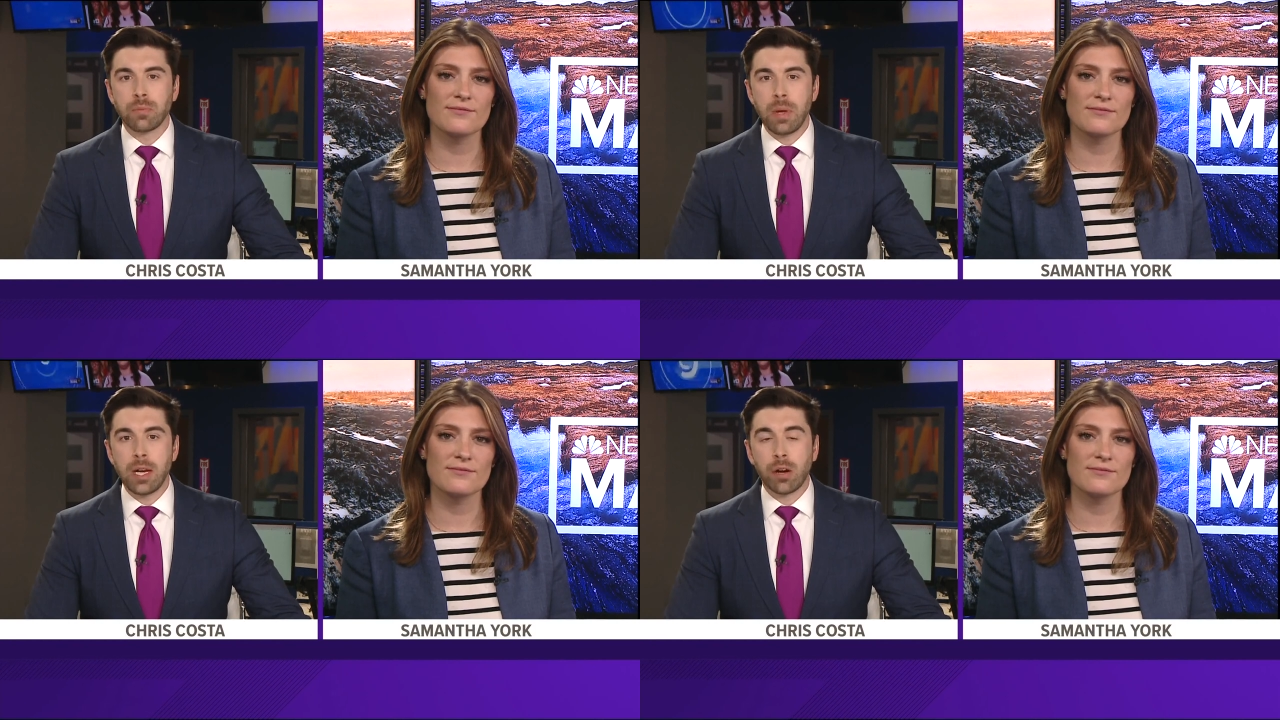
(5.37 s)

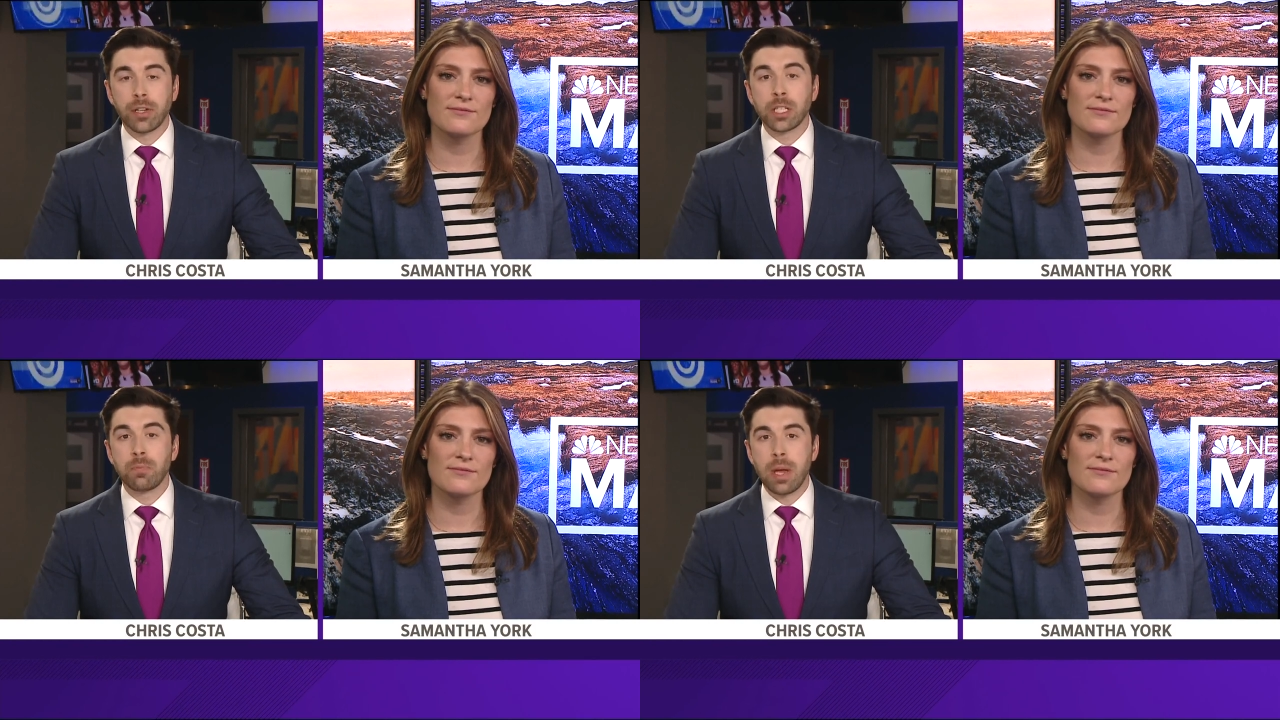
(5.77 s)
Speaker 1: Maine are
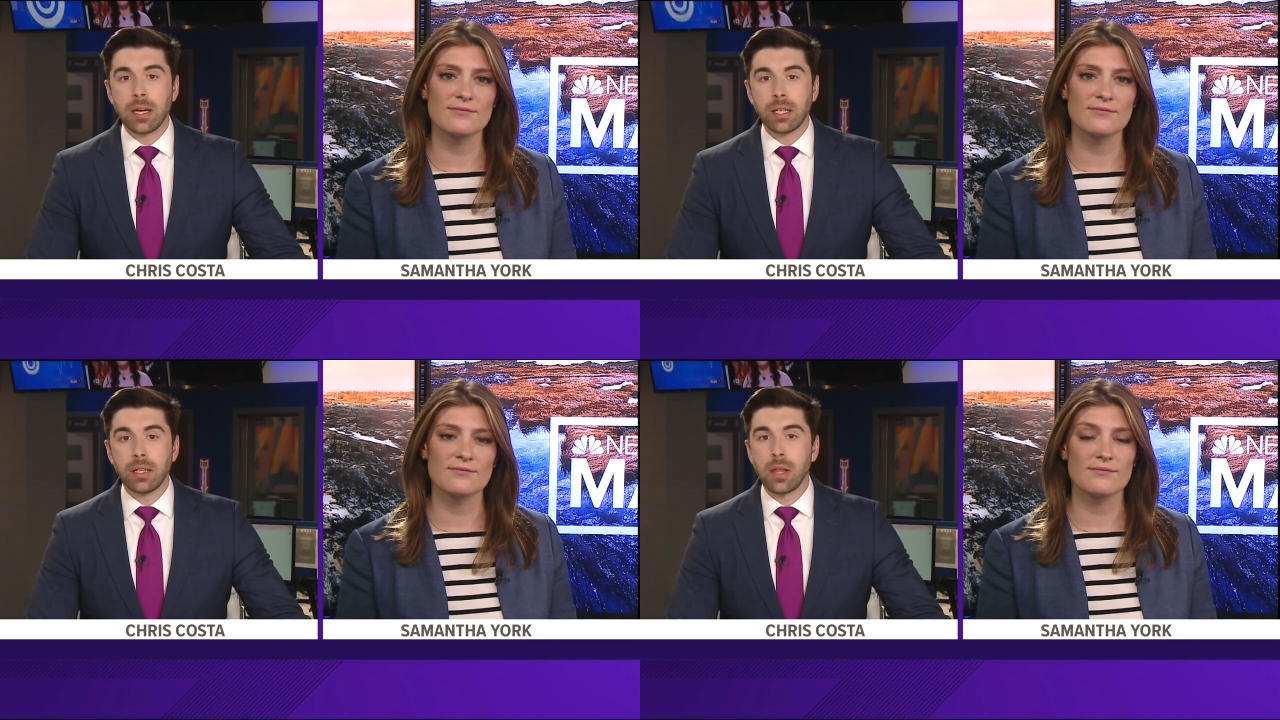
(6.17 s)

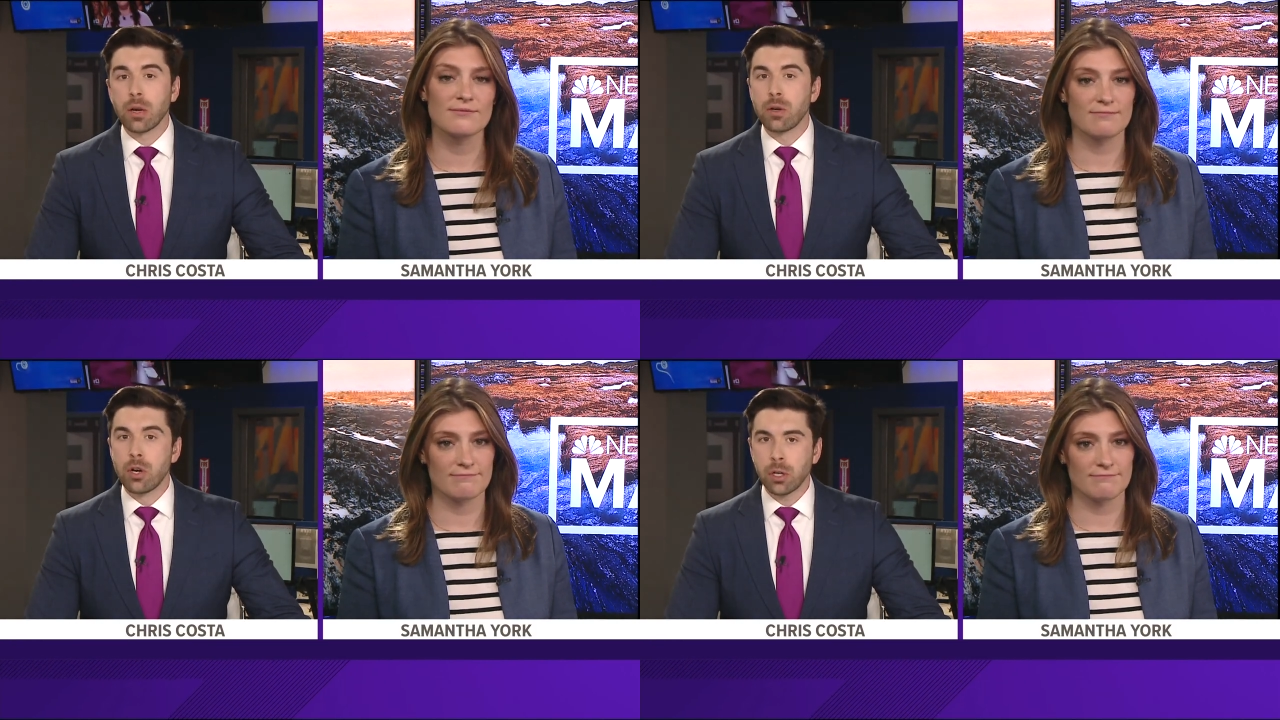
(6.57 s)
expanding
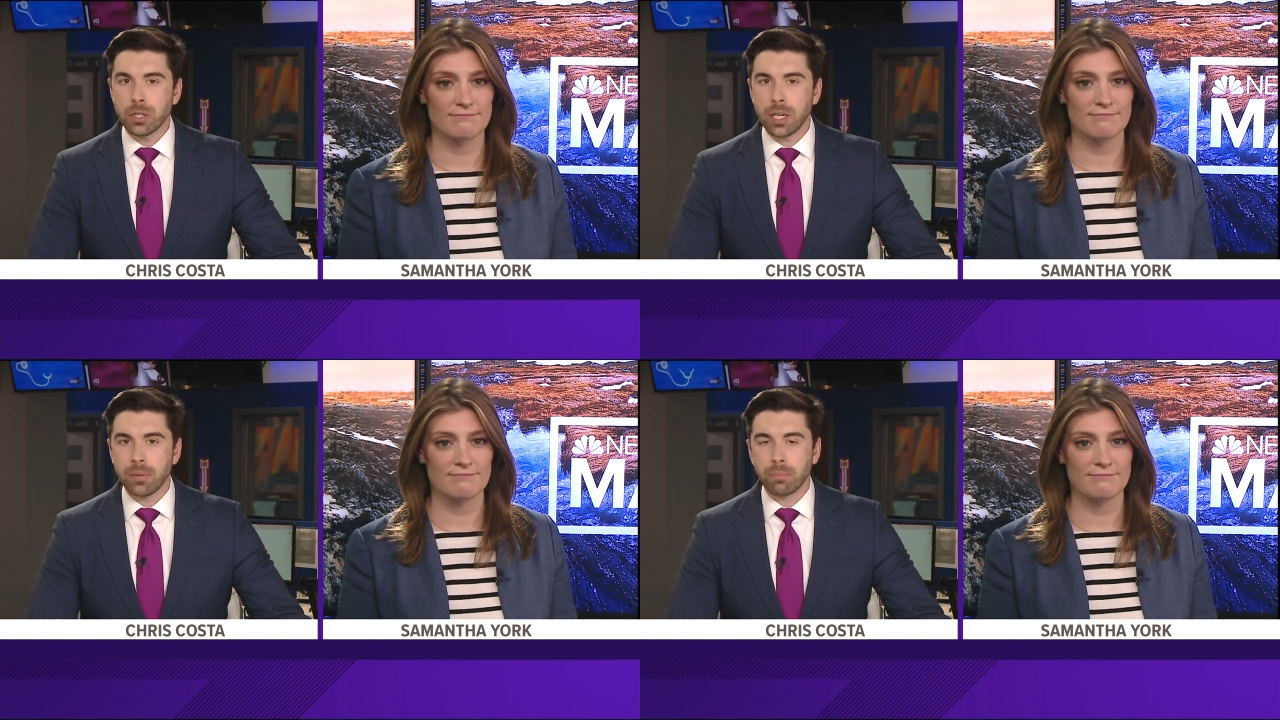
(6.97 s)
their
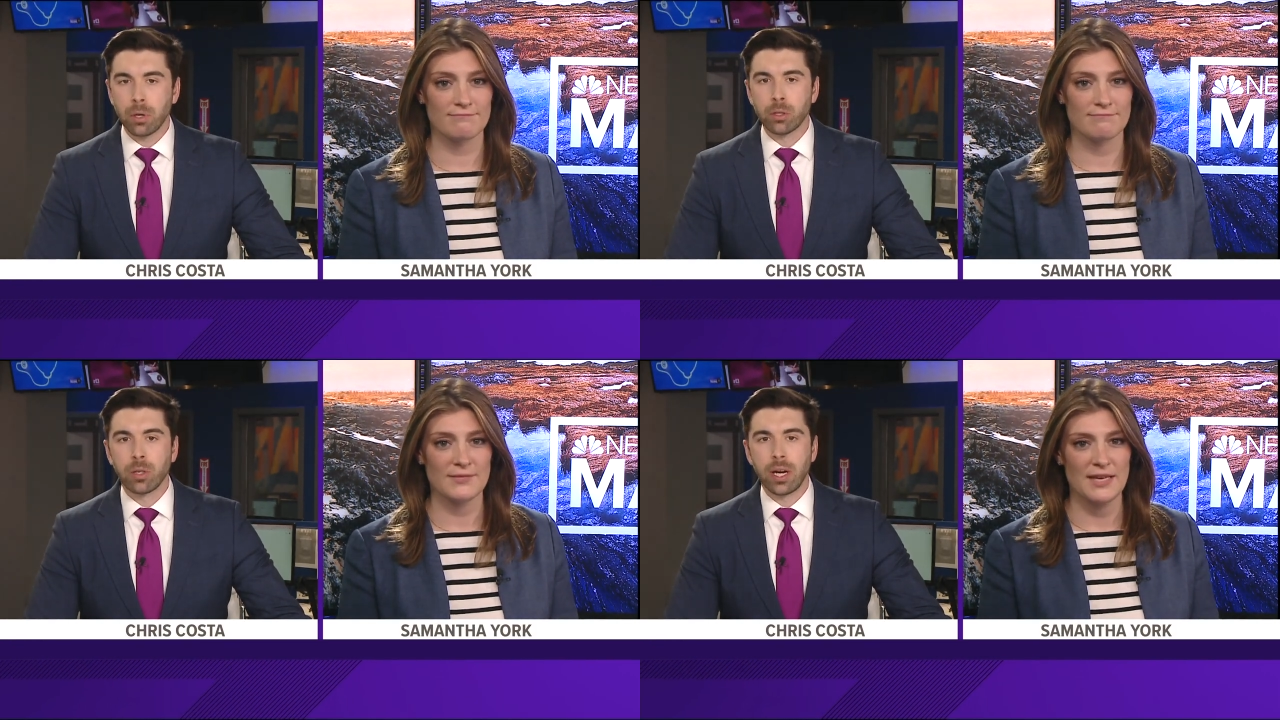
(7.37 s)
nursing
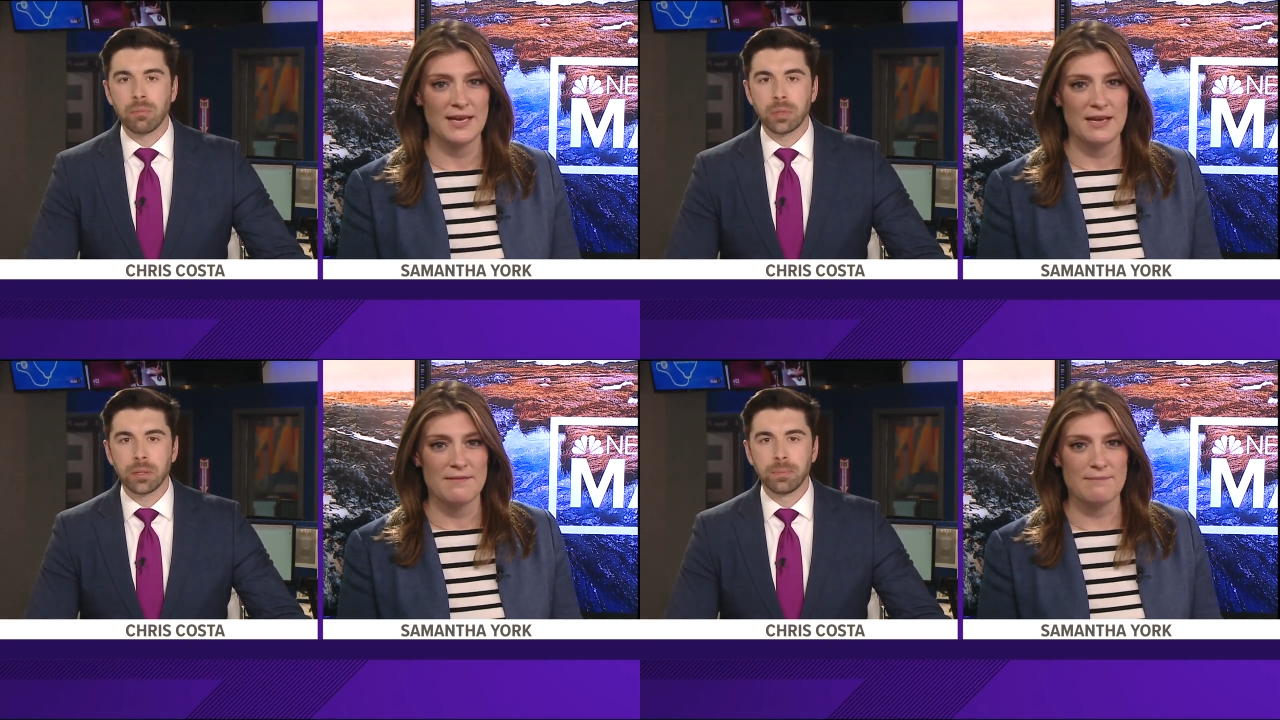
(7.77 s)

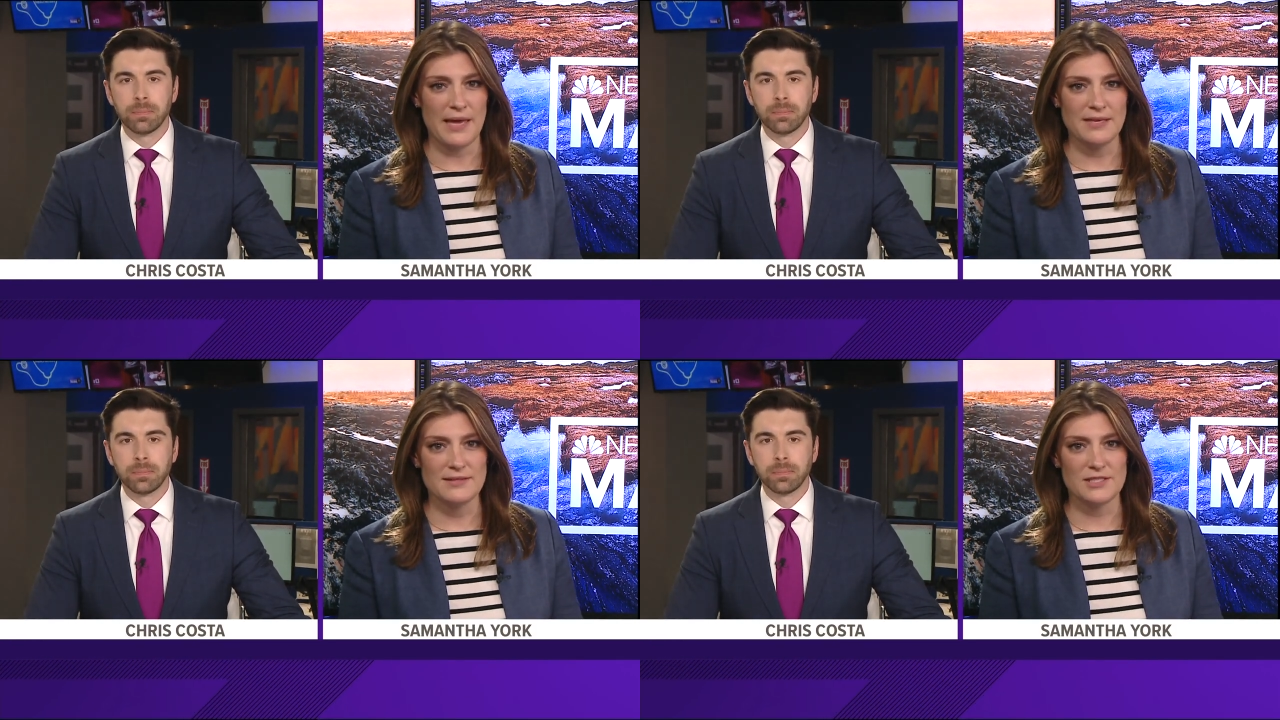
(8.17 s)
programs.
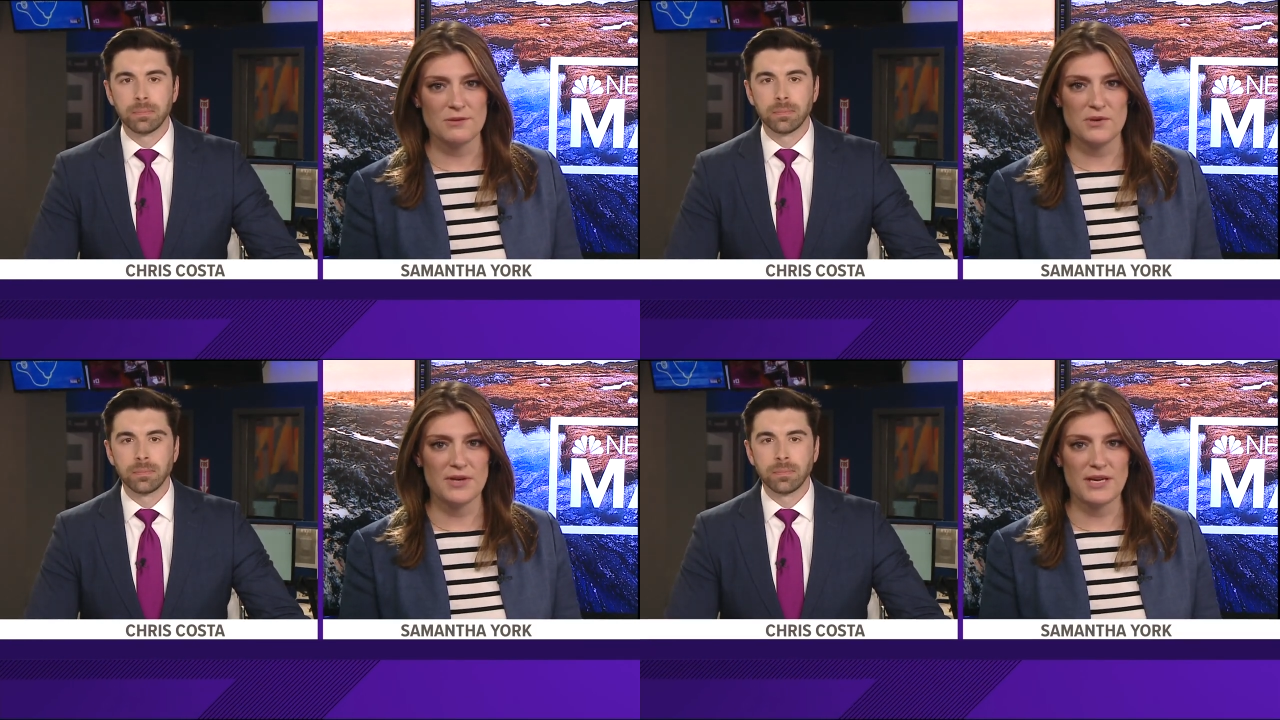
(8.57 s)
Speaker 2: Maine's community